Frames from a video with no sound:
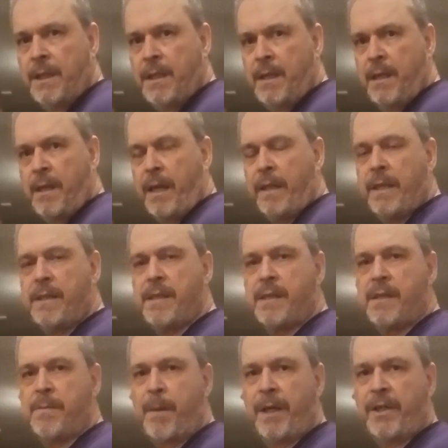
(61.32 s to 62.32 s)
And this
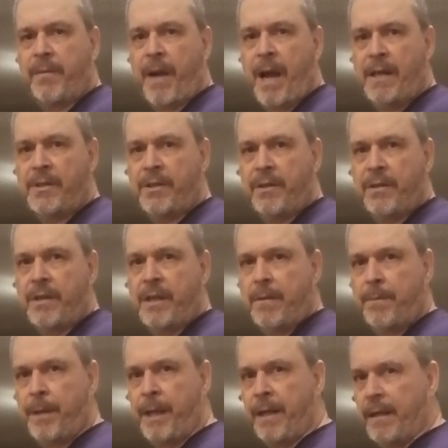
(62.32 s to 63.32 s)
is much faster
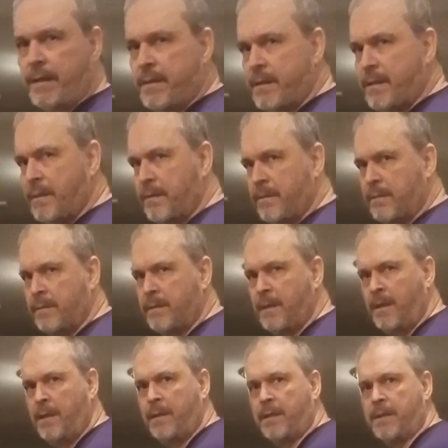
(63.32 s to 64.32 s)
than appendix.
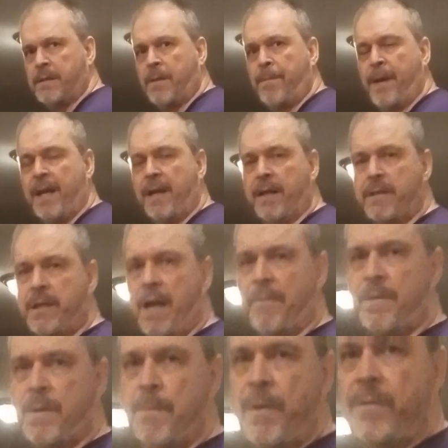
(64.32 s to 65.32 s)
Because appendix, you
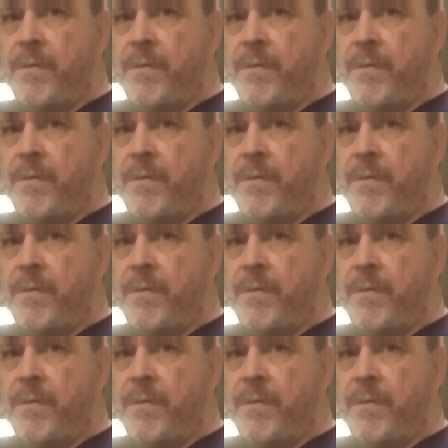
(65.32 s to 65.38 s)
have to move